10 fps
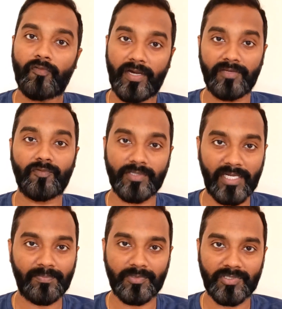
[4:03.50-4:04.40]
fighting for
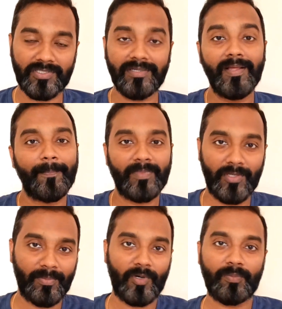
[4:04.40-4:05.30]
that position.
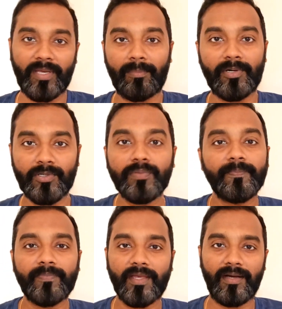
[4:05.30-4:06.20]
You may not be able
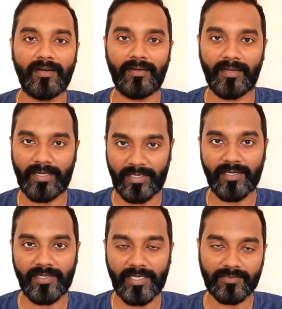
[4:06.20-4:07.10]
to
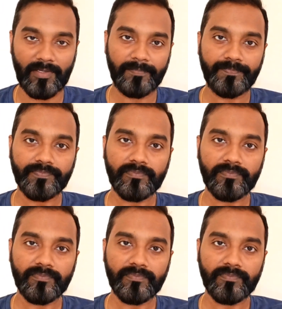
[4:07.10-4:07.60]
get it actually.